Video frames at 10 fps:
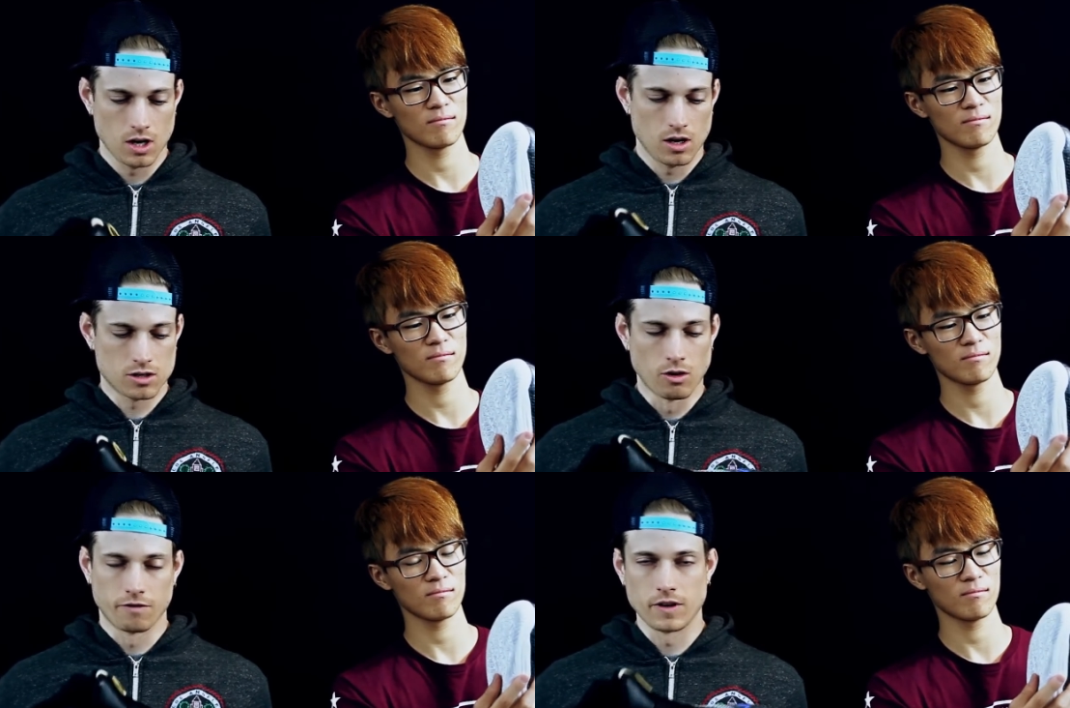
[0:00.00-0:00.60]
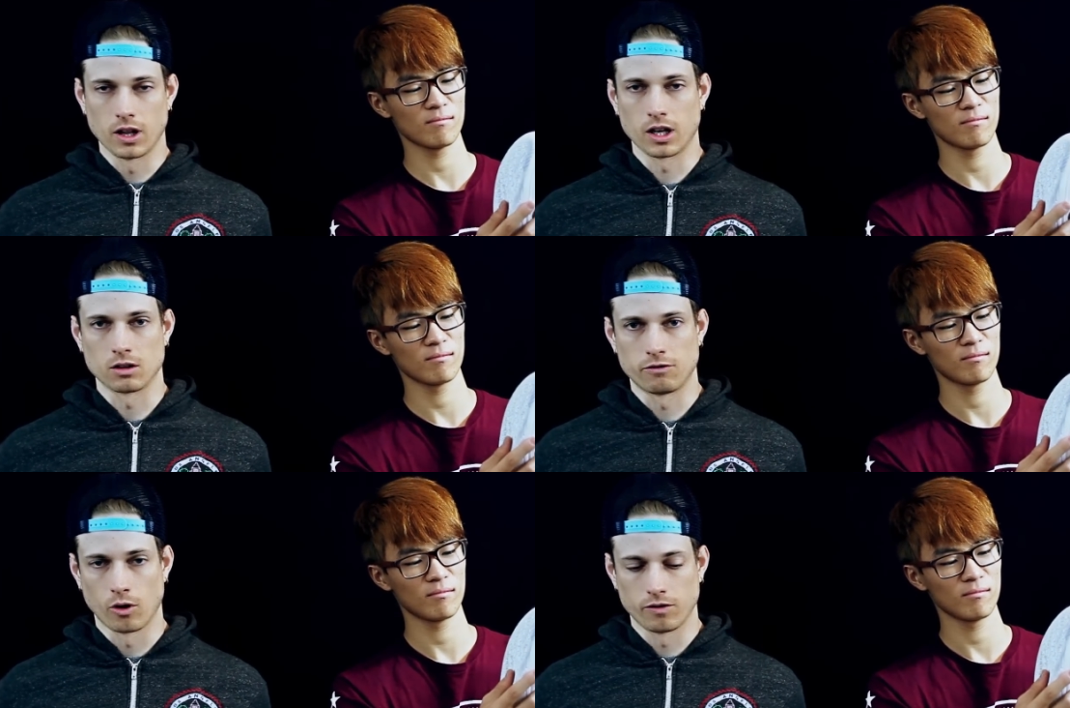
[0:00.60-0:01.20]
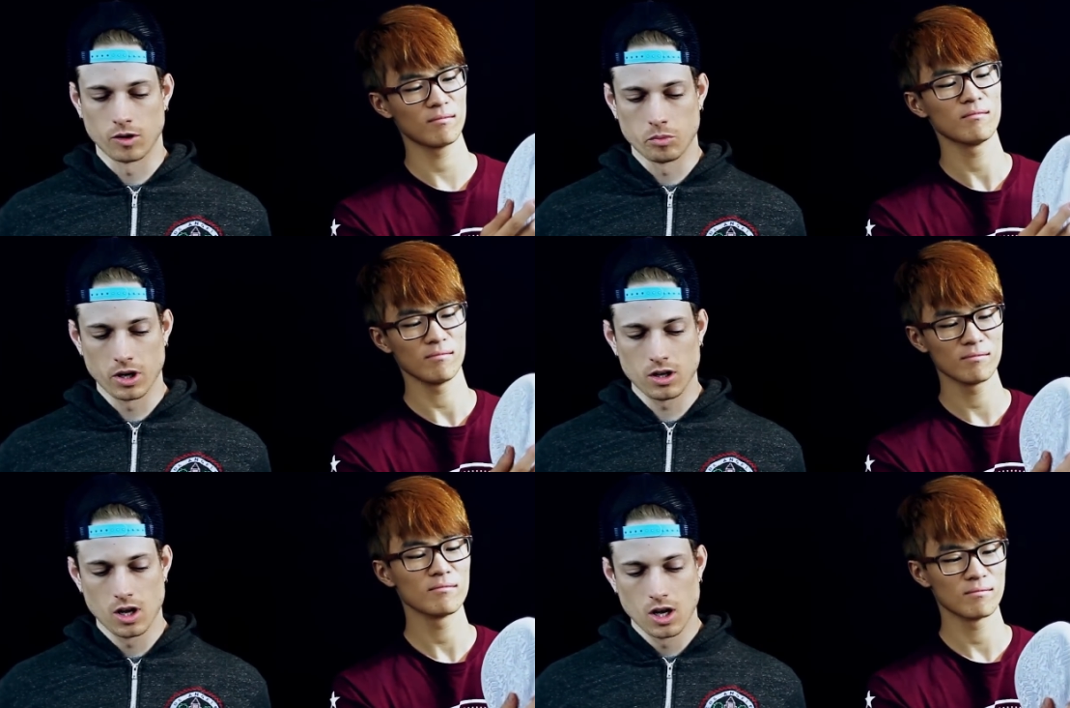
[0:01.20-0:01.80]
Speaker 1: There's no feeling in the forefoot.
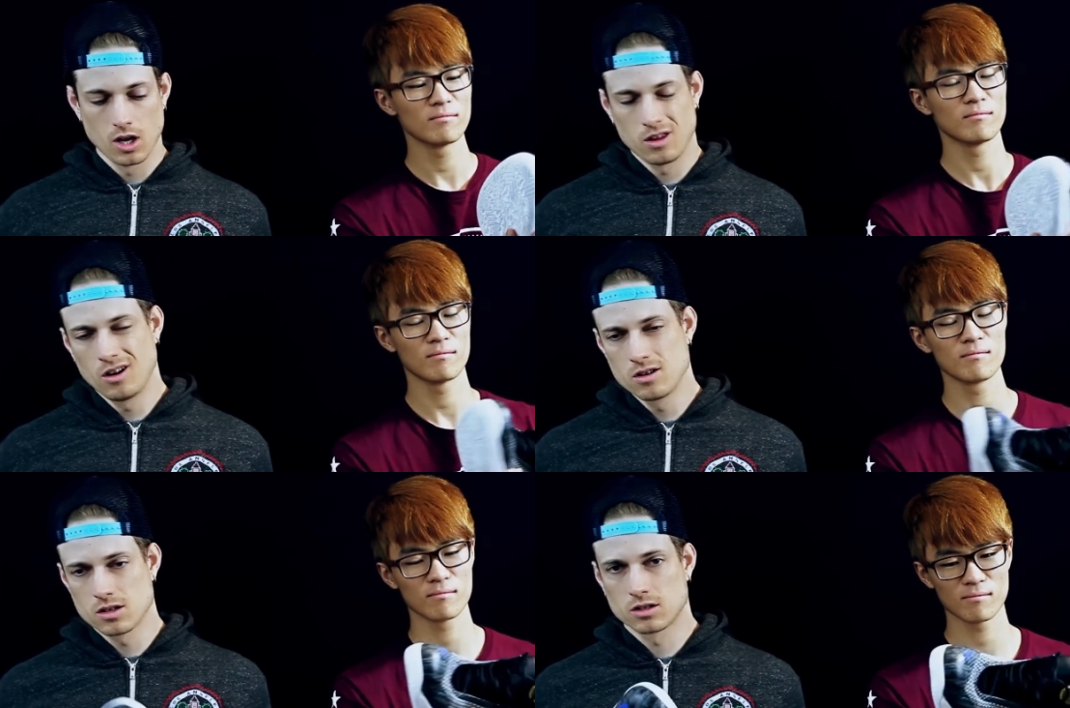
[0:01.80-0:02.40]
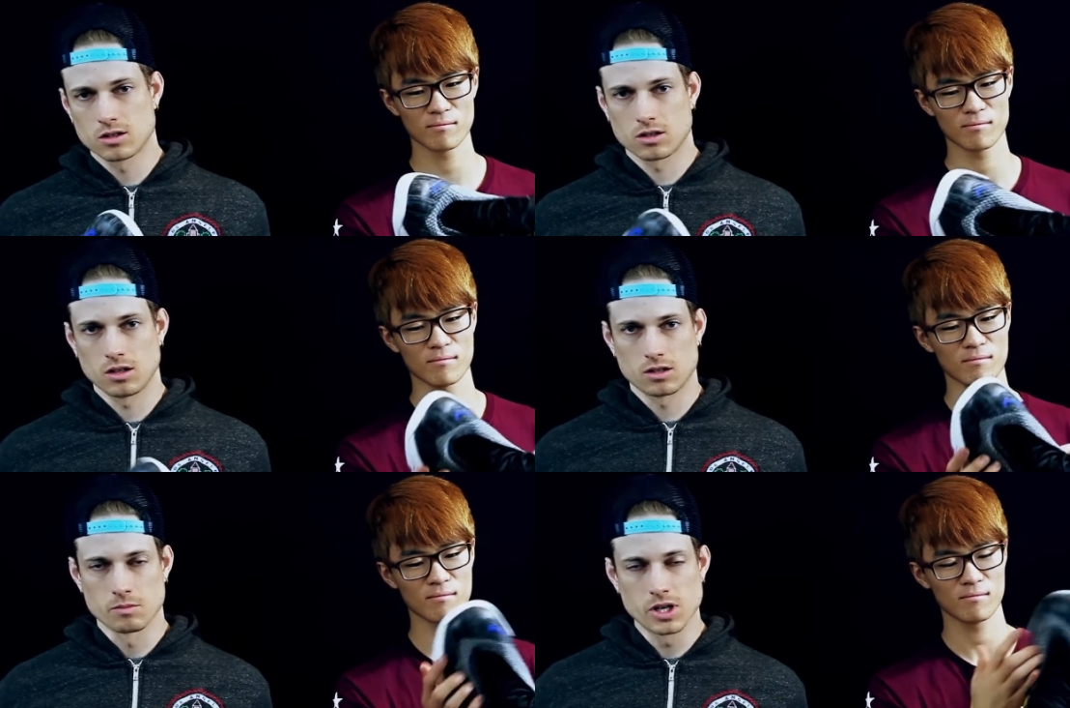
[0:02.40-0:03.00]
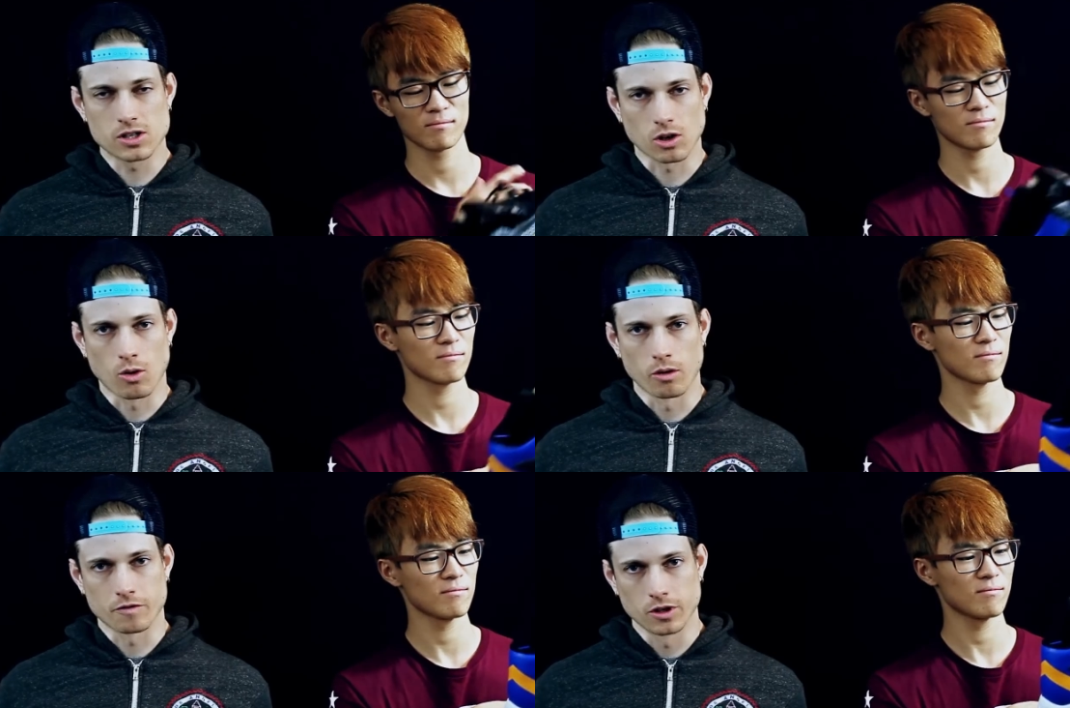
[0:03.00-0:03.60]
But there is a, a, some decent
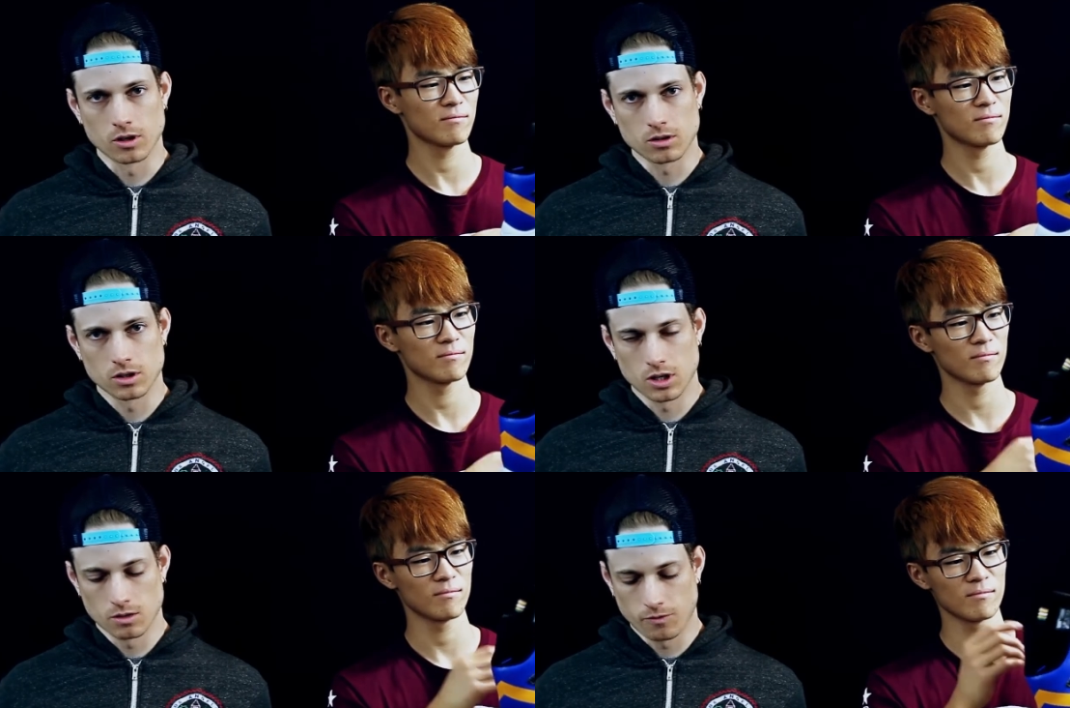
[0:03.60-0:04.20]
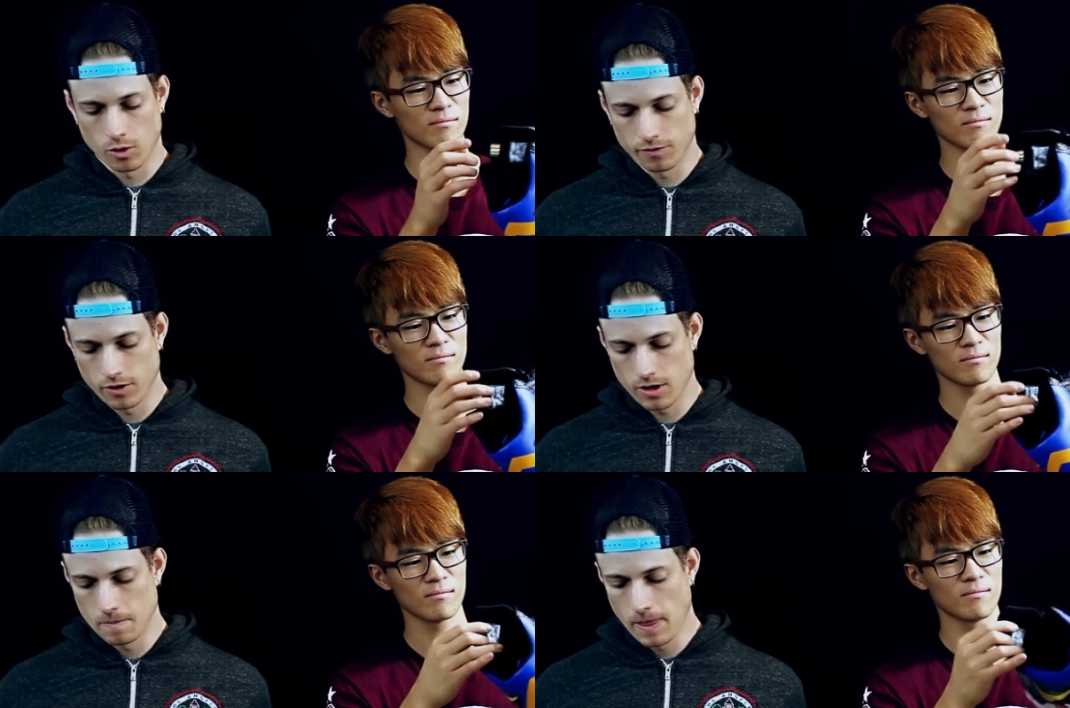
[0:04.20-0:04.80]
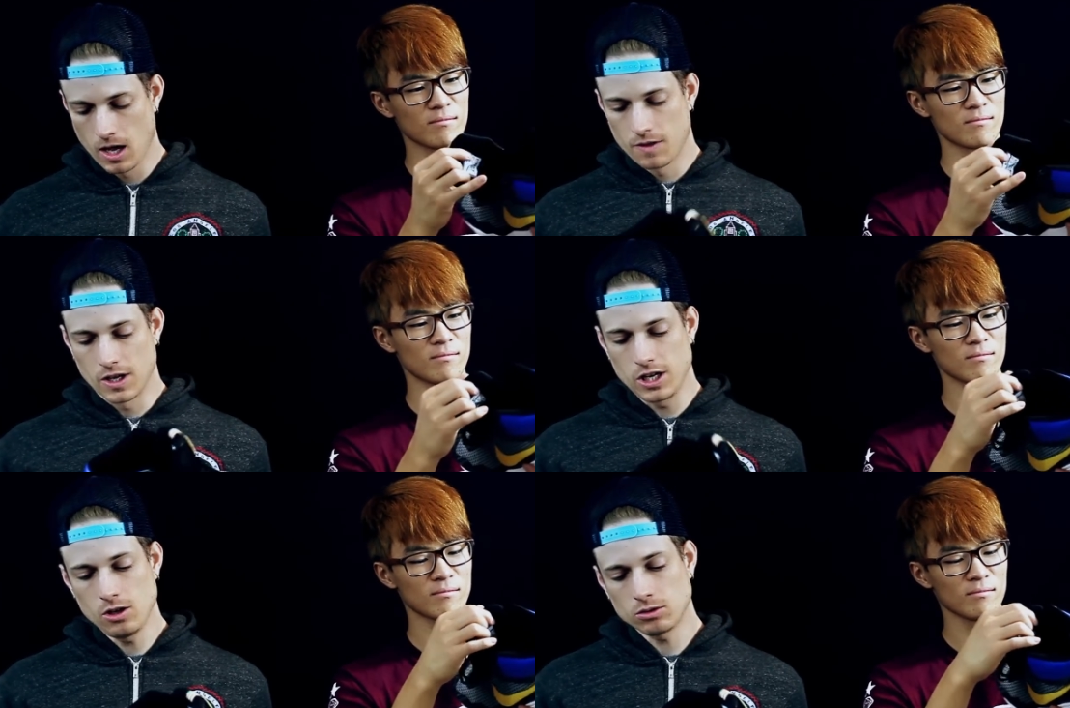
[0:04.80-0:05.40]
court feel in mm-hmm. the forefoot. The
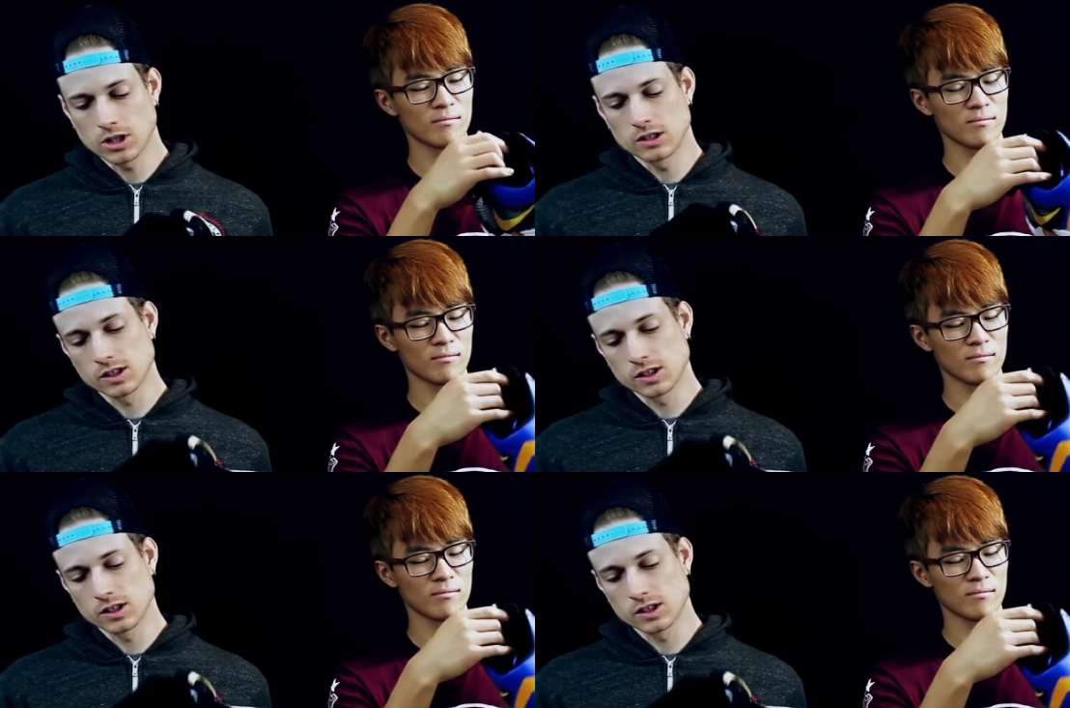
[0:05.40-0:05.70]
heel does